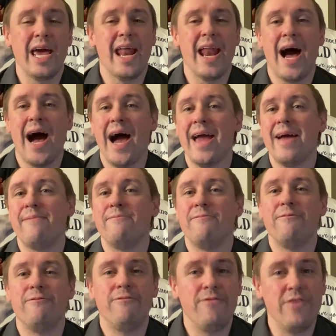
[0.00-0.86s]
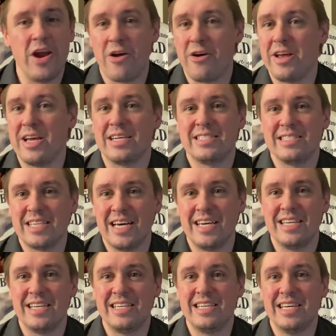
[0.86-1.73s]
and I am very
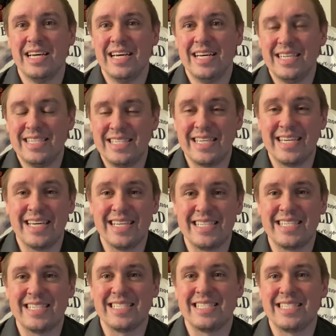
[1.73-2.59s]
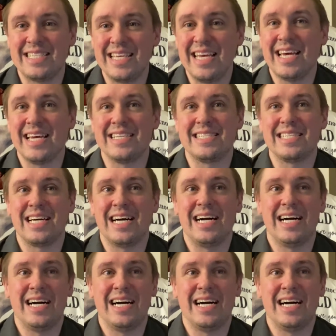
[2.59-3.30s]
excited to get to see it